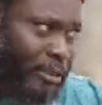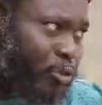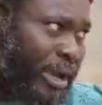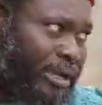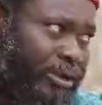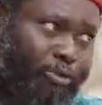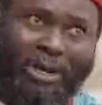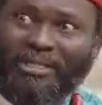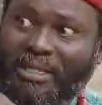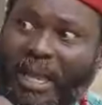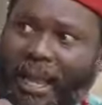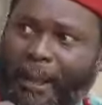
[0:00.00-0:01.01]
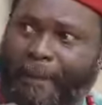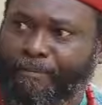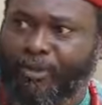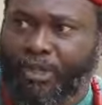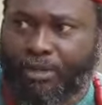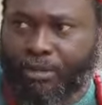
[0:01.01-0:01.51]
That is why you went there.
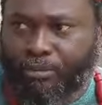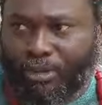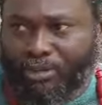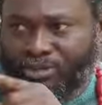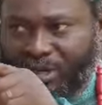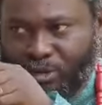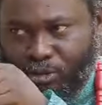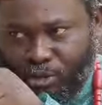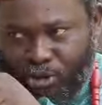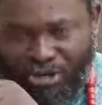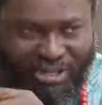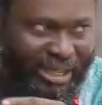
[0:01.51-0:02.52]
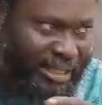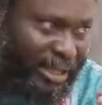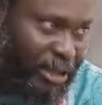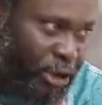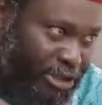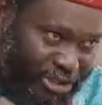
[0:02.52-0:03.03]
But you are so lucky that the
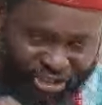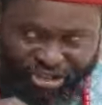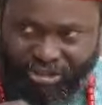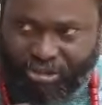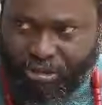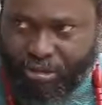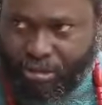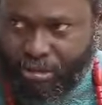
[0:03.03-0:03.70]
gods